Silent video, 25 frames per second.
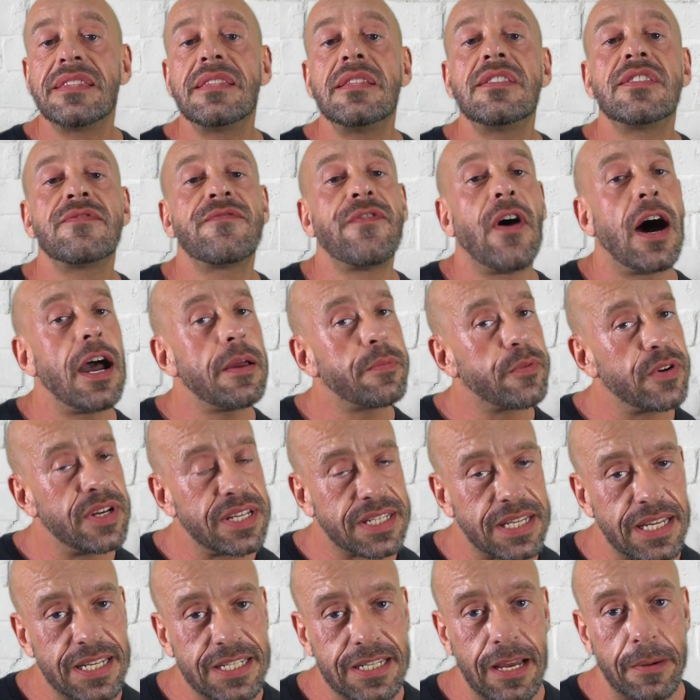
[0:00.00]
Fiber
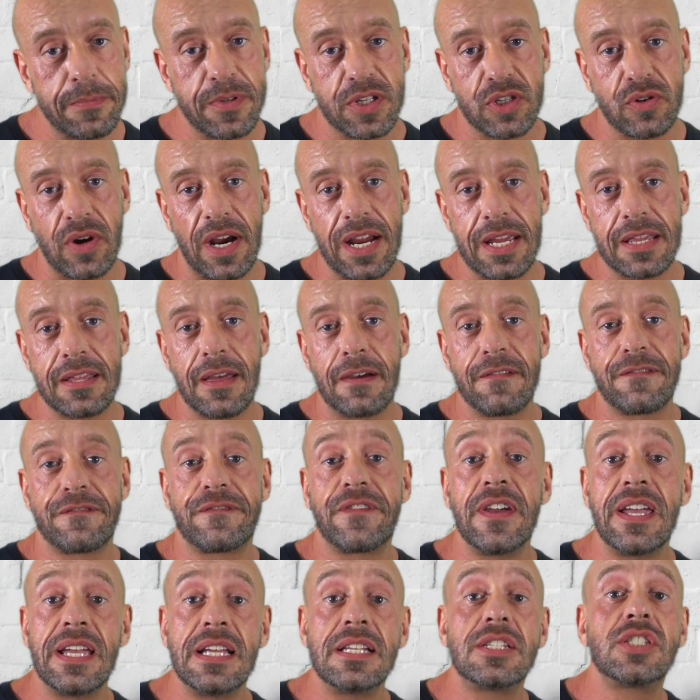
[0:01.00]
is the substrate that
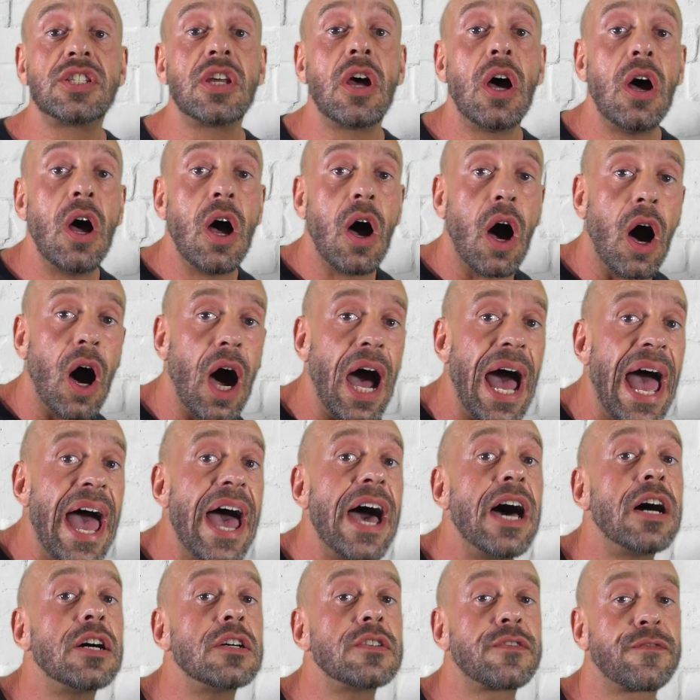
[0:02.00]
feeds our
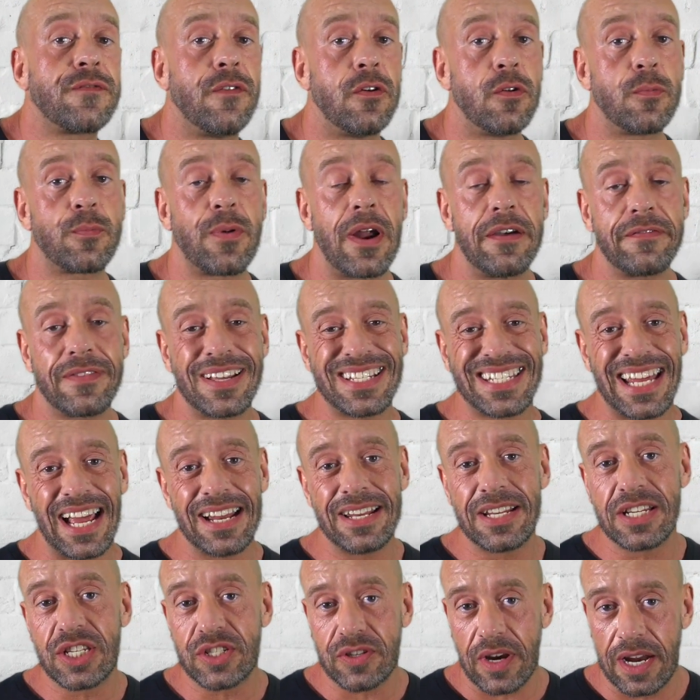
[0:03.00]
healthful
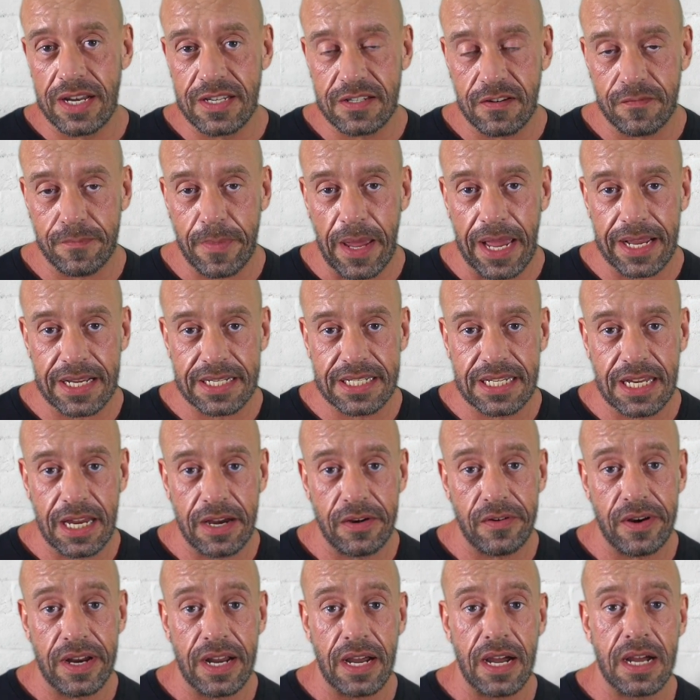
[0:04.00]
Prevotella strains of
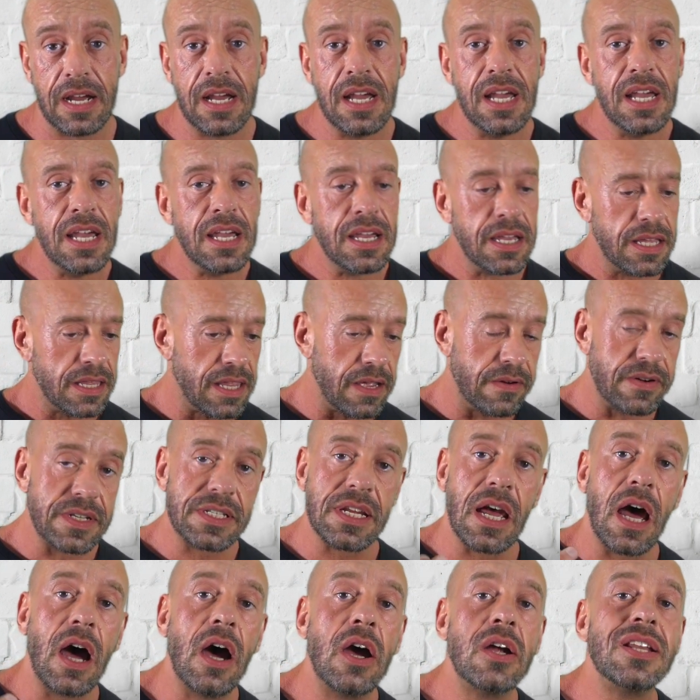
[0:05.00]
bacteria. There is
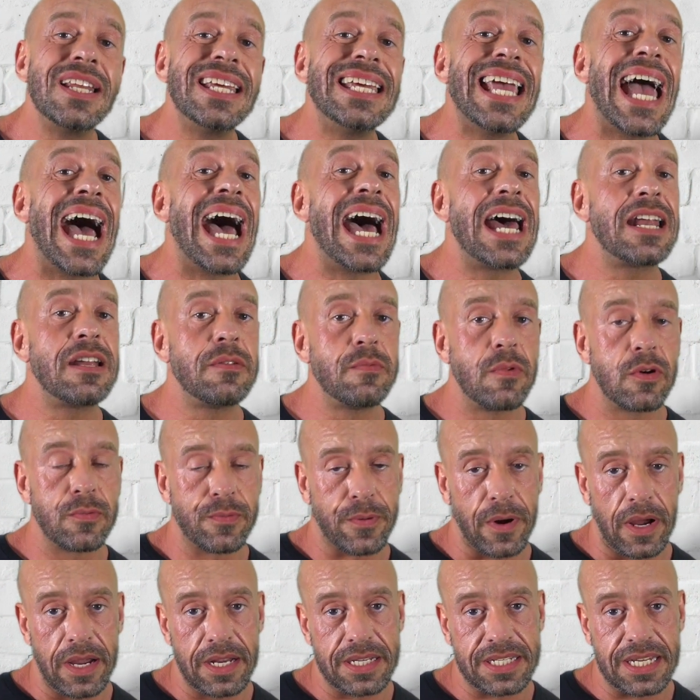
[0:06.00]
only animal
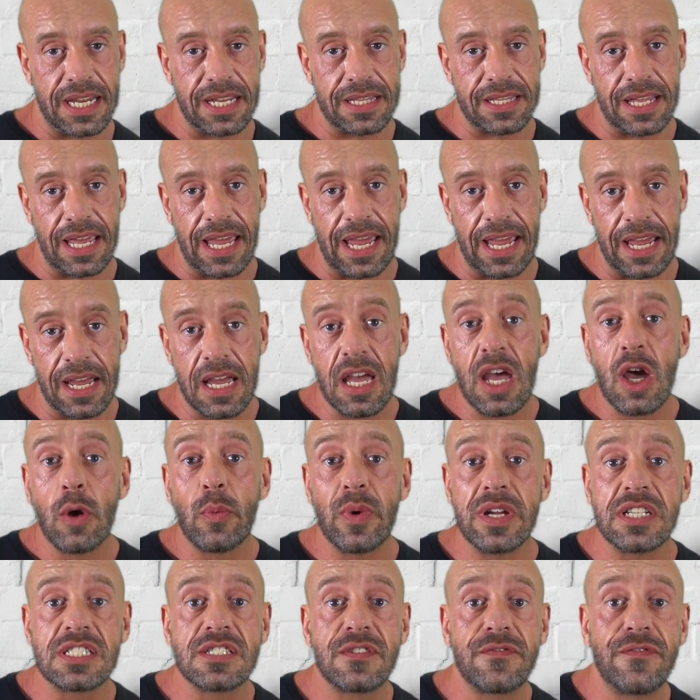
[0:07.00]
protein there
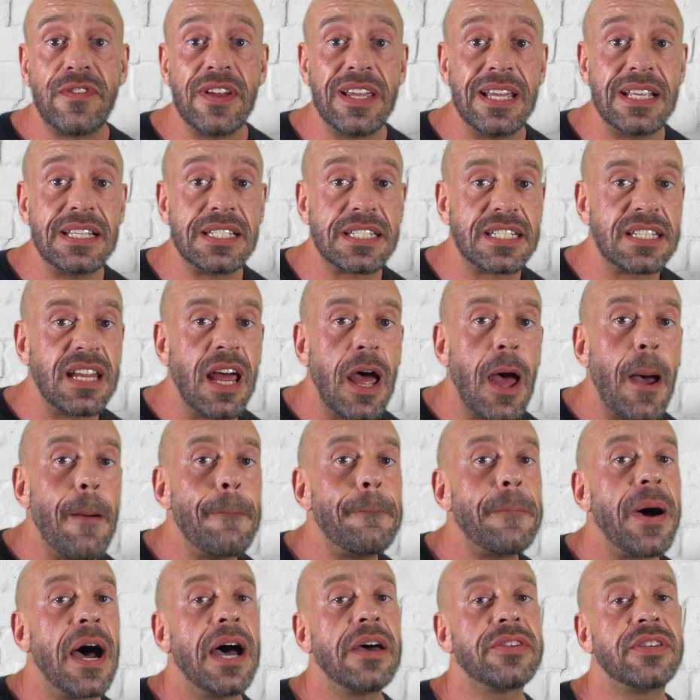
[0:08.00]
which feeds
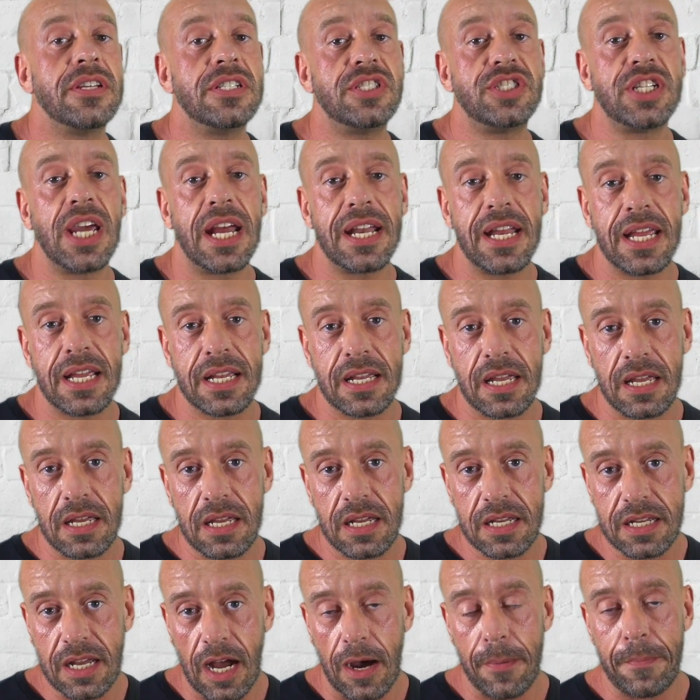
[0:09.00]
pathogenic
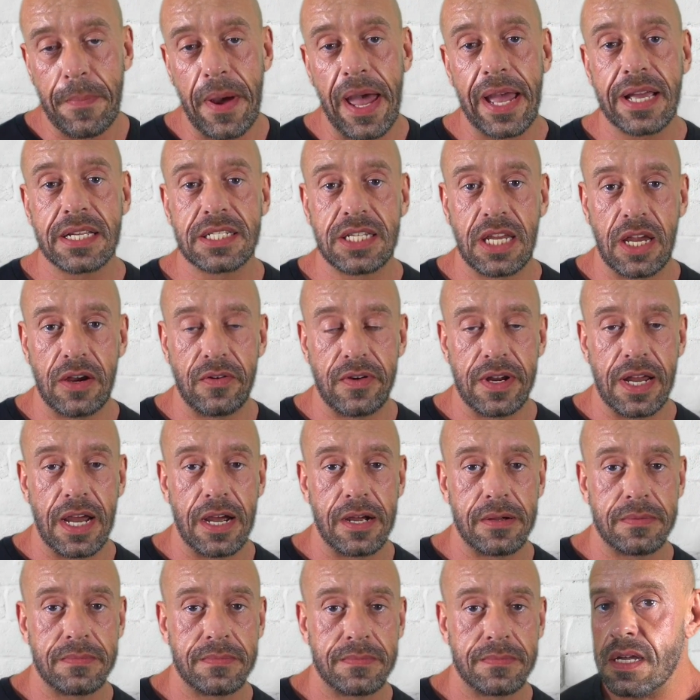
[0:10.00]
gut bacteria.
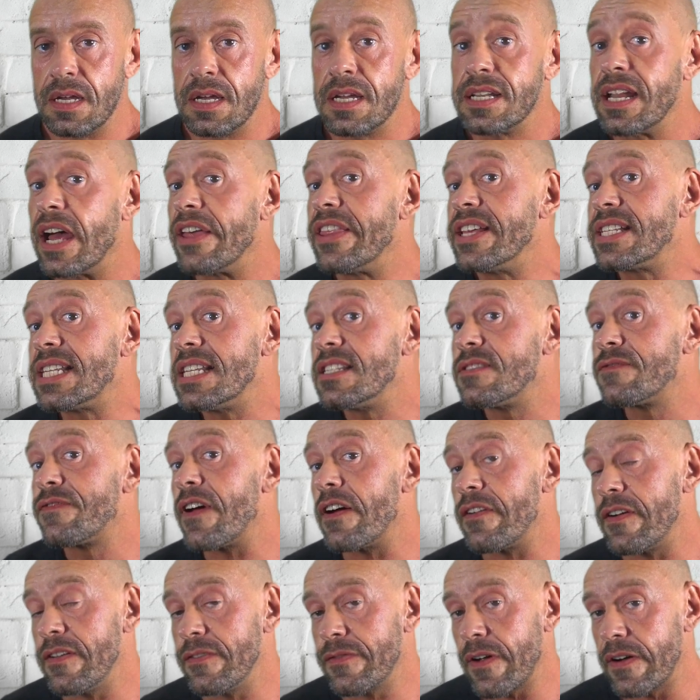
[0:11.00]
Now this is
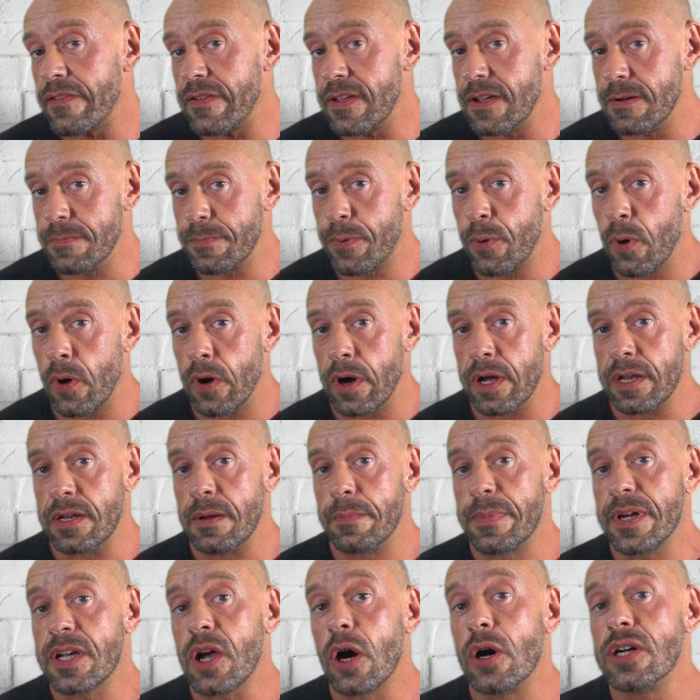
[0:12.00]
very, very
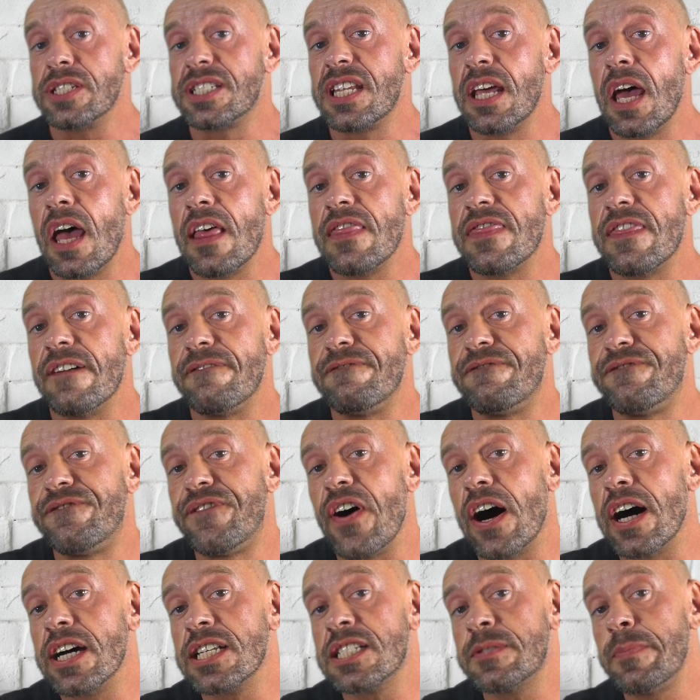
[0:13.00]
important because the
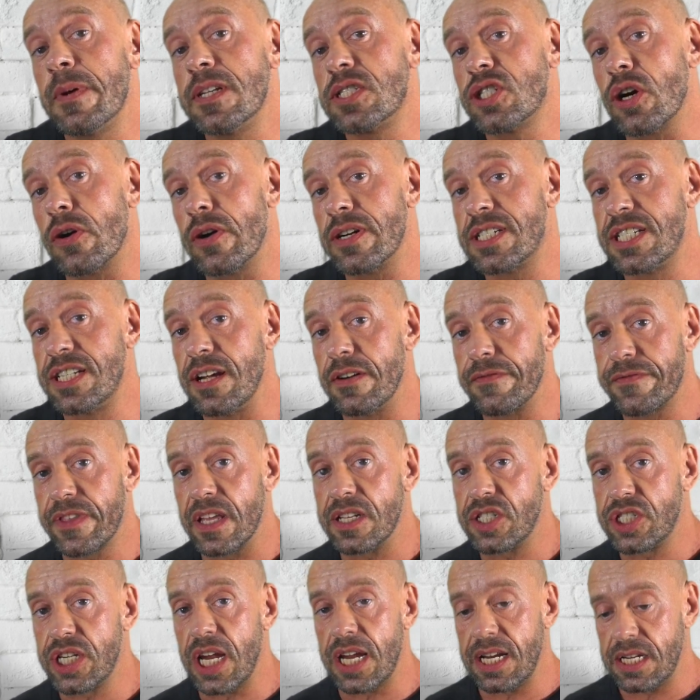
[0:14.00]
vast majority of the
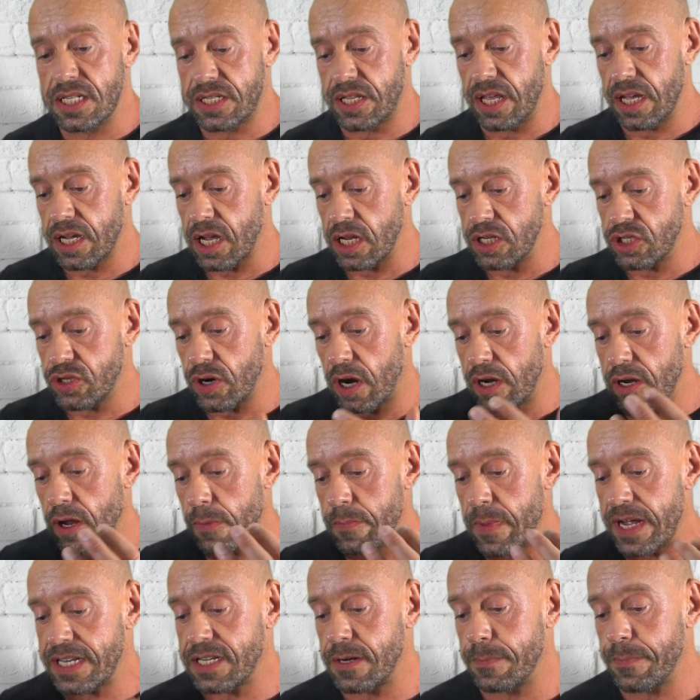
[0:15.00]
genes that control our
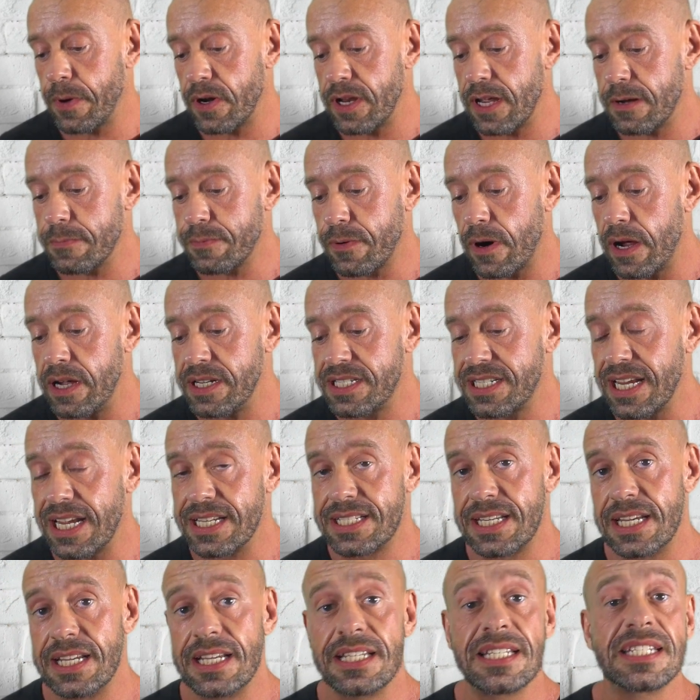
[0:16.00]
metabolic
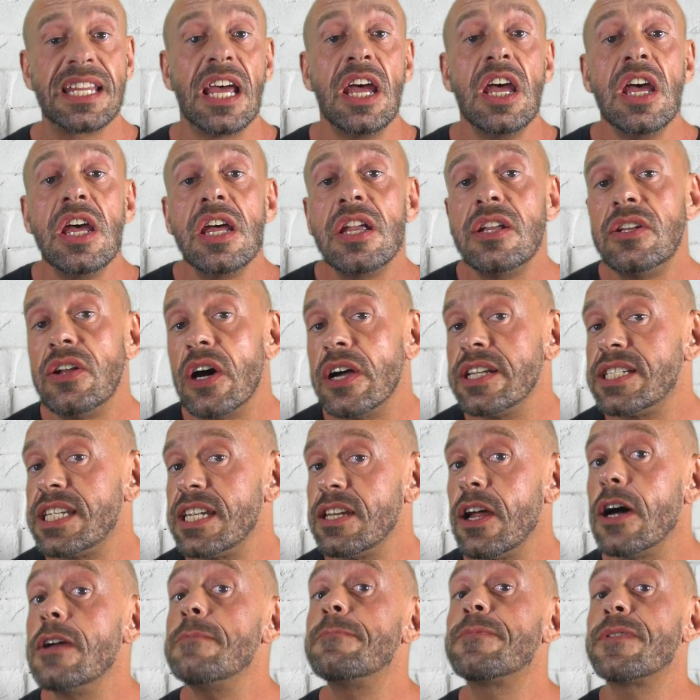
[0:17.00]
processes,
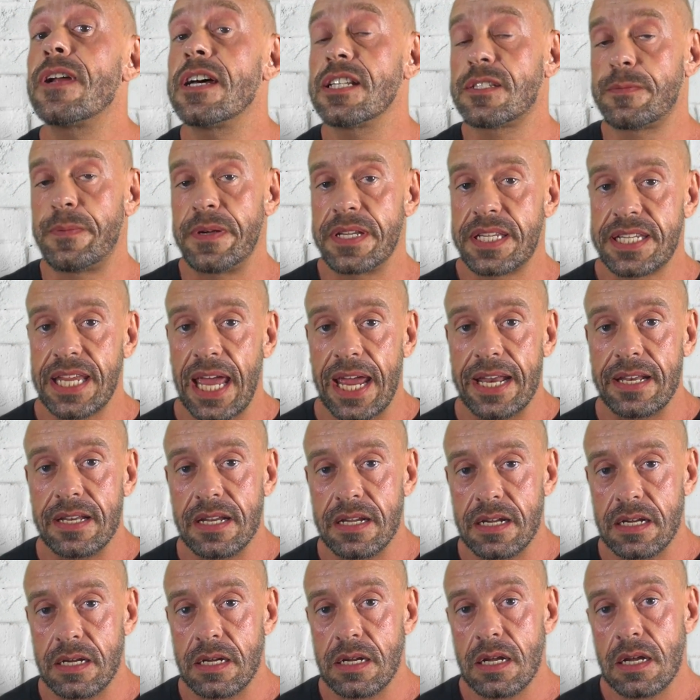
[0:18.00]

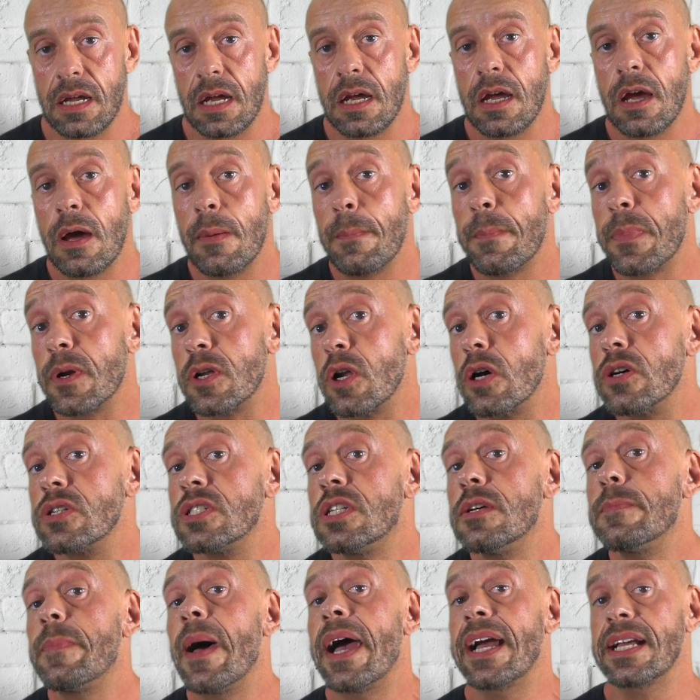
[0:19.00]
99+%, belong
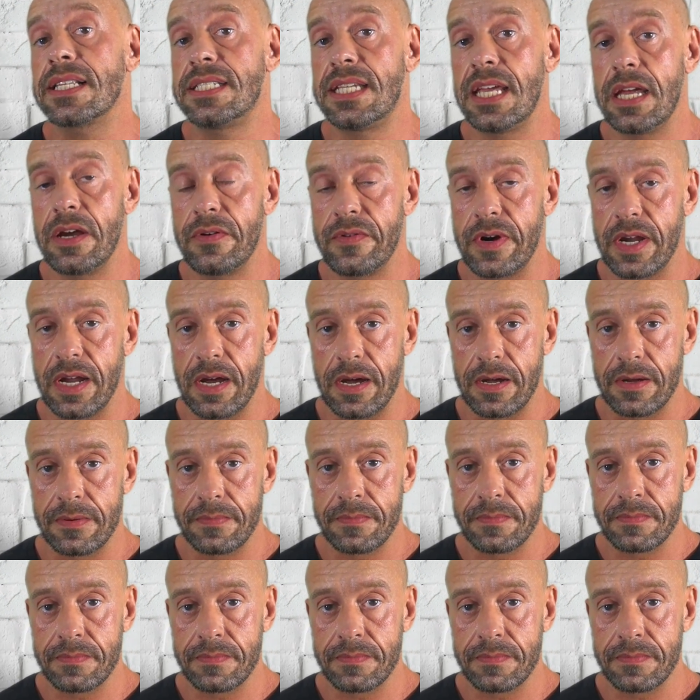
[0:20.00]
to bacteria.